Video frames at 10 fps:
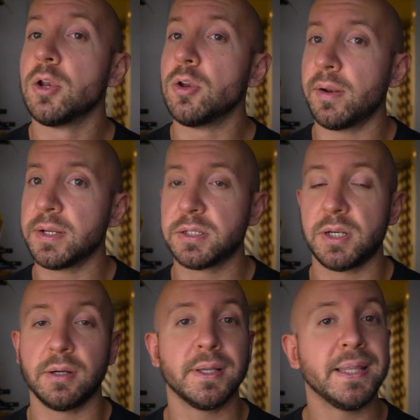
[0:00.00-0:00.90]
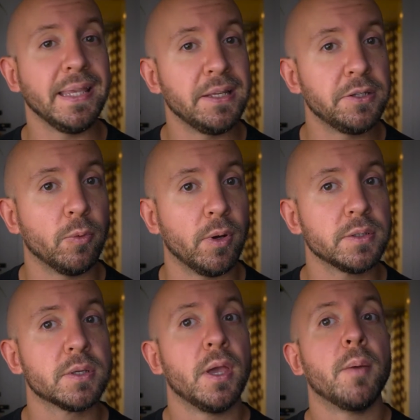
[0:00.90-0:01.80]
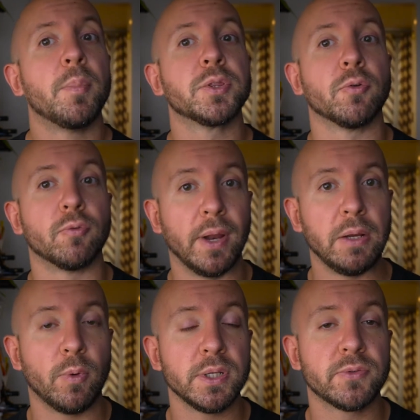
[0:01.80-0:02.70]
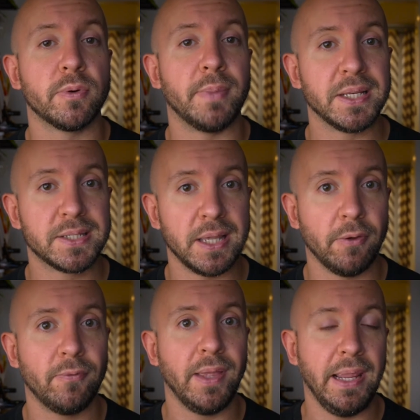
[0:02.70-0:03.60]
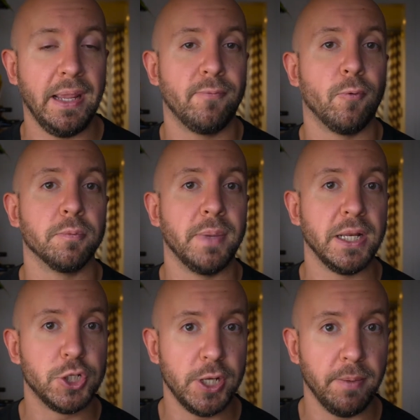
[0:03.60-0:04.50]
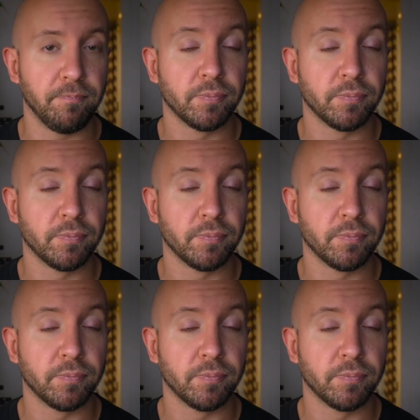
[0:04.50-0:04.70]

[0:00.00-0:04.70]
Not necessarily the easy ones, but the right ones for myself and for my gym.